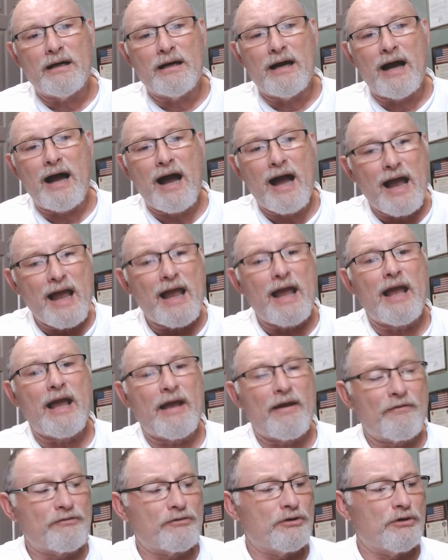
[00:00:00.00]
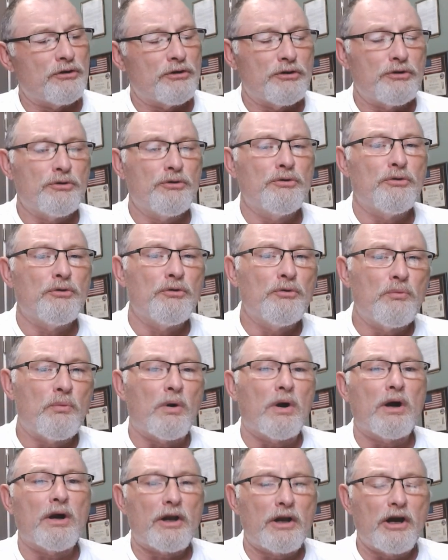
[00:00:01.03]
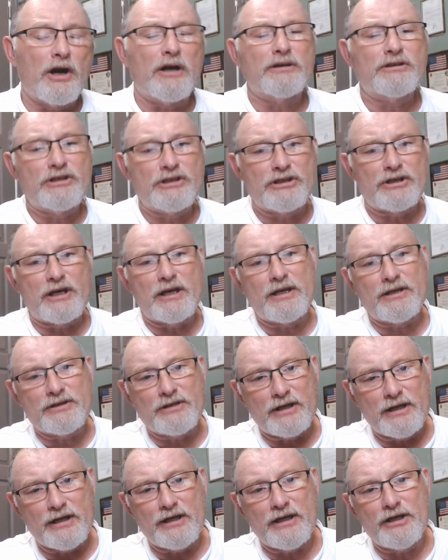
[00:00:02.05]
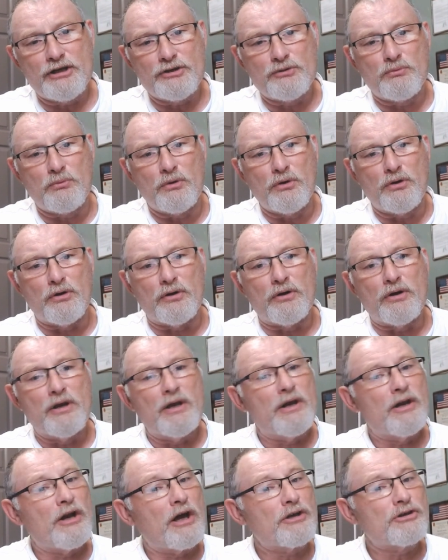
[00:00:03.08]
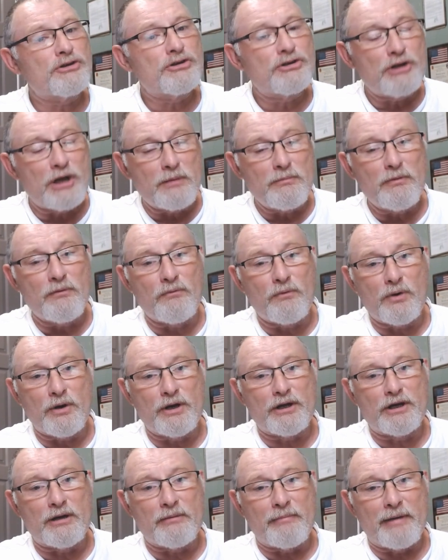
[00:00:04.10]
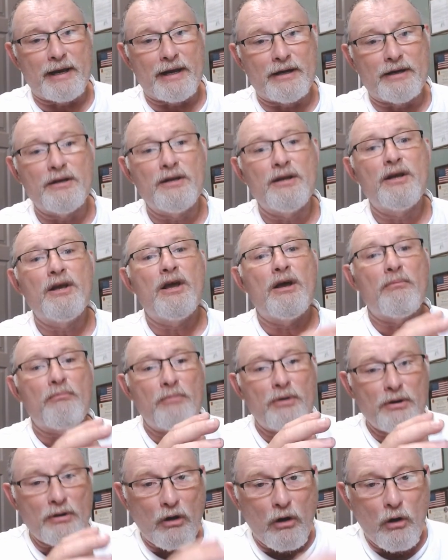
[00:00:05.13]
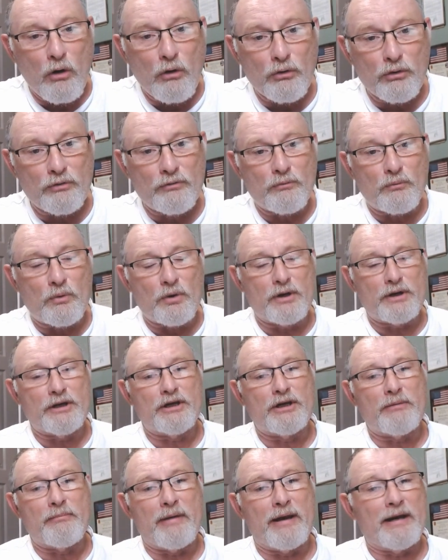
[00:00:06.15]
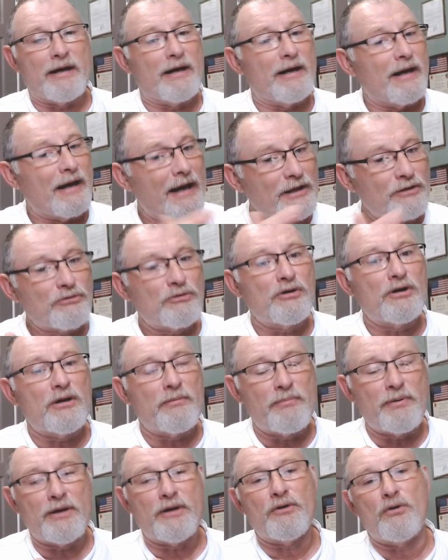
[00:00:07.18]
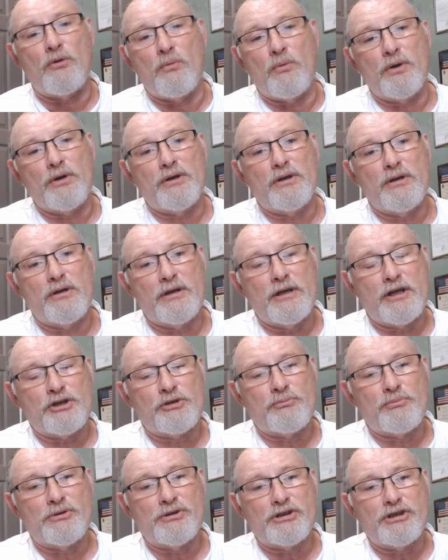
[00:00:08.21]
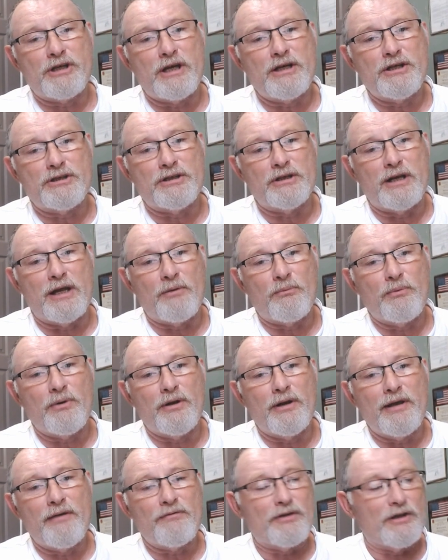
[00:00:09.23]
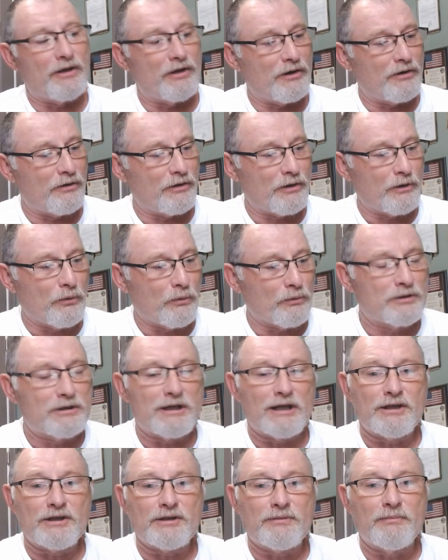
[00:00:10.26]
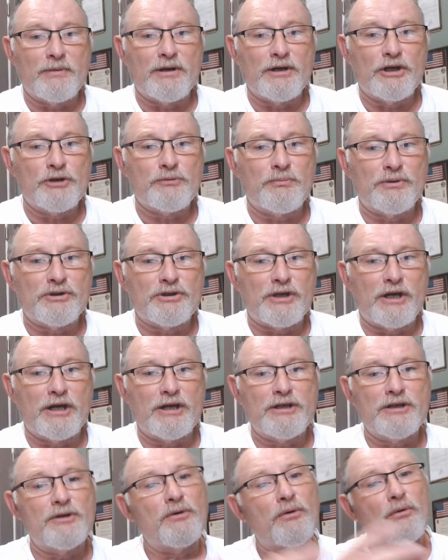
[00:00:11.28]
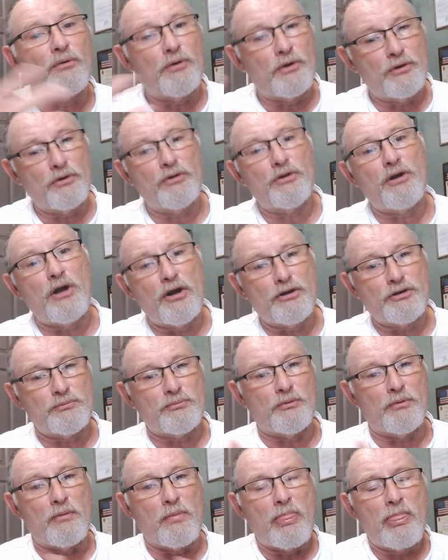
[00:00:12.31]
I have to do what God says in his word. Not some of what he commanded, but all of what he commanded. And that's going to depend on what dispensation that we lived in, under the Old Testament dispensation or under the gospel